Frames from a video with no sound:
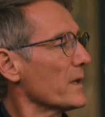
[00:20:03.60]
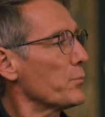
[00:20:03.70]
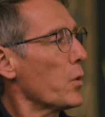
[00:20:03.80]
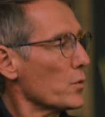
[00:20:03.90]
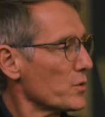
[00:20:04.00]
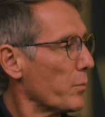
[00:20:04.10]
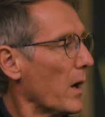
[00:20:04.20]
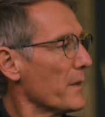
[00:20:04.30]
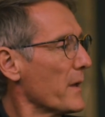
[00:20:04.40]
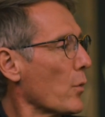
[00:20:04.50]
and pushed
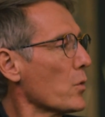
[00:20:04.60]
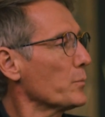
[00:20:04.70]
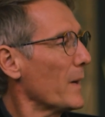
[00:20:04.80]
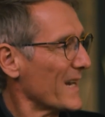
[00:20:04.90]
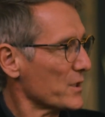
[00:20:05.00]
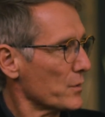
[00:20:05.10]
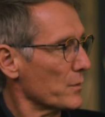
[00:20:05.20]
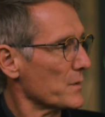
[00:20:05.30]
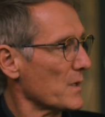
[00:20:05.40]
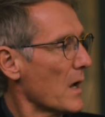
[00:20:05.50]
by their own
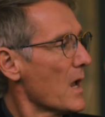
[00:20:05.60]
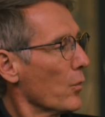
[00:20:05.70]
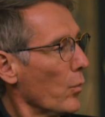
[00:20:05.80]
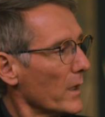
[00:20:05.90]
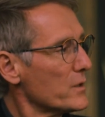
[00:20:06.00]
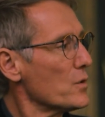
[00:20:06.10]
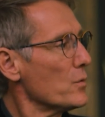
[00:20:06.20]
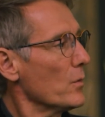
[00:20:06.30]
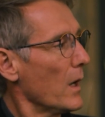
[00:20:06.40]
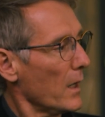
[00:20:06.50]
passions. What do
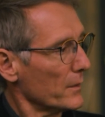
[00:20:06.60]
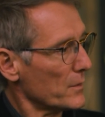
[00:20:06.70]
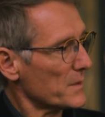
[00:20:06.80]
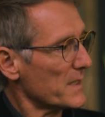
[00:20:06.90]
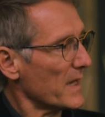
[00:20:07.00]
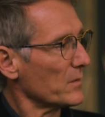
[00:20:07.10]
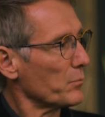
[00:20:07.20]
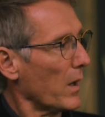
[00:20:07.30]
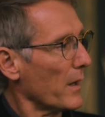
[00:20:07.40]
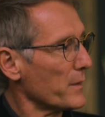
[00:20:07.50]
you understand
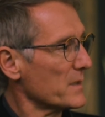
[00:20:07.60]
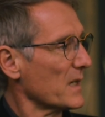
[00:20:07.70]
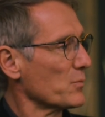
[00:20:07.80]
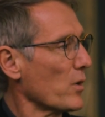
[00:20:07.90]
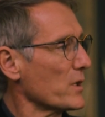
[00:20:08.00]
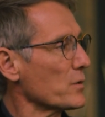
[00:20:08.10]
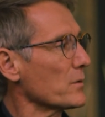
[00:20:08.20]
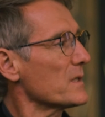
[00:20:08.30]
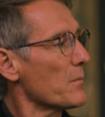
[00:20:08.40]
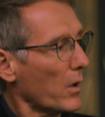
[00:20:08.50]
by this
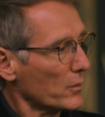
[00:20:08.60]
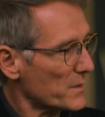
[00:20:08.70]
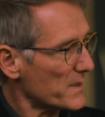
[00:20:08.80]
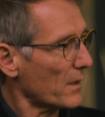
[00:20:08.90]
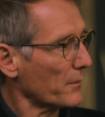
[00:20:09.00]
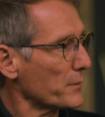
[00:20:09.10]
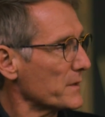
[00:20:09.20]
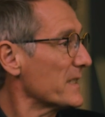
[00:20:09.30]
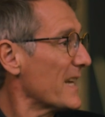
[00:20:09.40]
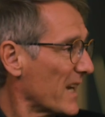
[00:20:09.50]
expression, democracy of the
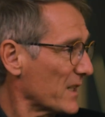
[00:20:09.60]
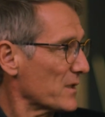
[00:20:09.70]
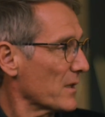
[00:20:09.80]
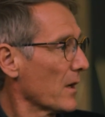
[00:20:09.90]
detached?